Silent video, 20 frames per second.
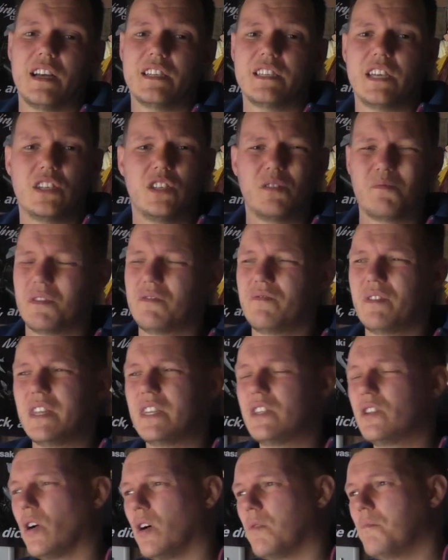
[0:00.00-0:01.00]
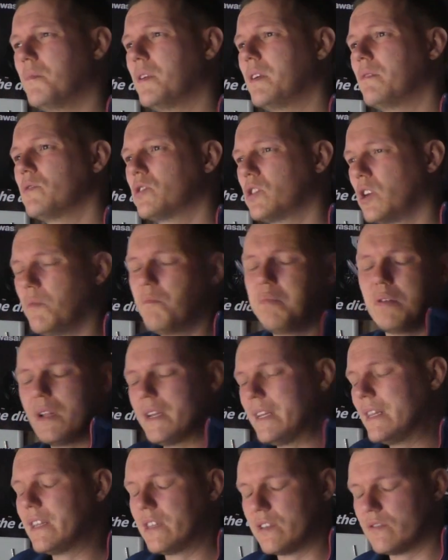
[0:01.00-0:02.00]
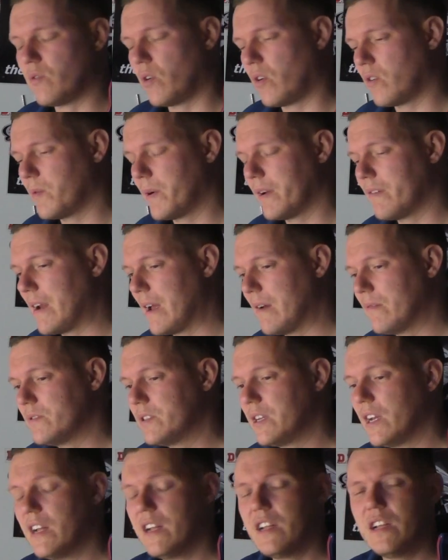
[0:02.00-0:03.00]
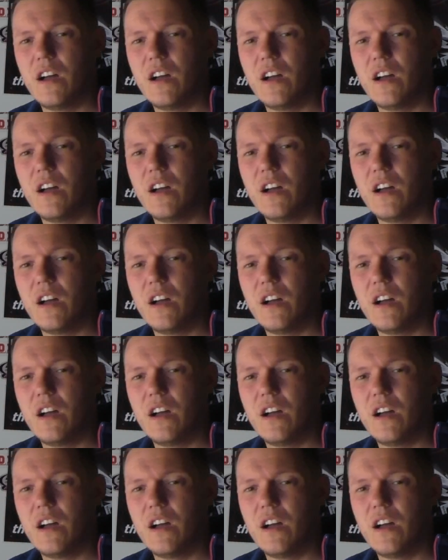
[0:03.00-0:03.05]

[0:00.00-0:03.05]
I said something really dumb. It was completely the wrong way around.